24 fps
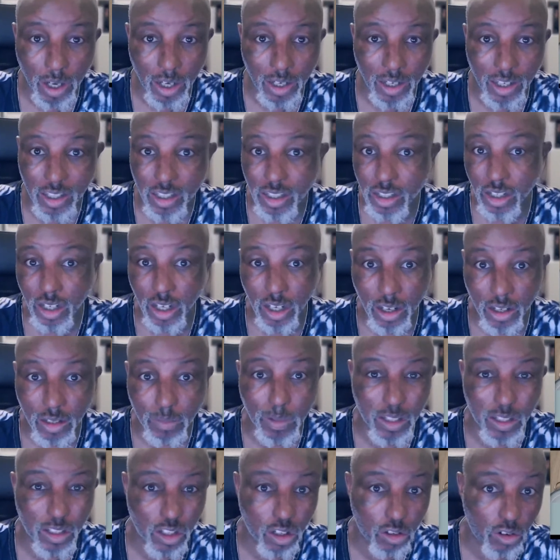and this year they're
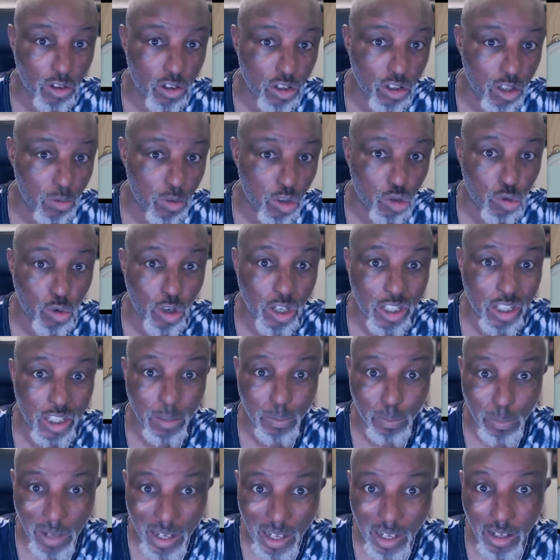expected to grow to some 20
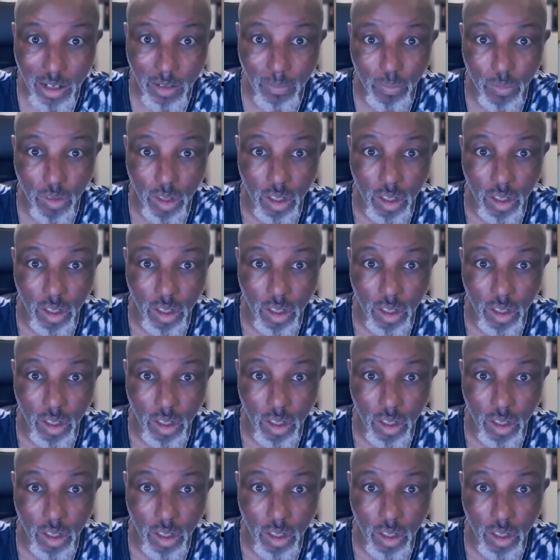billion.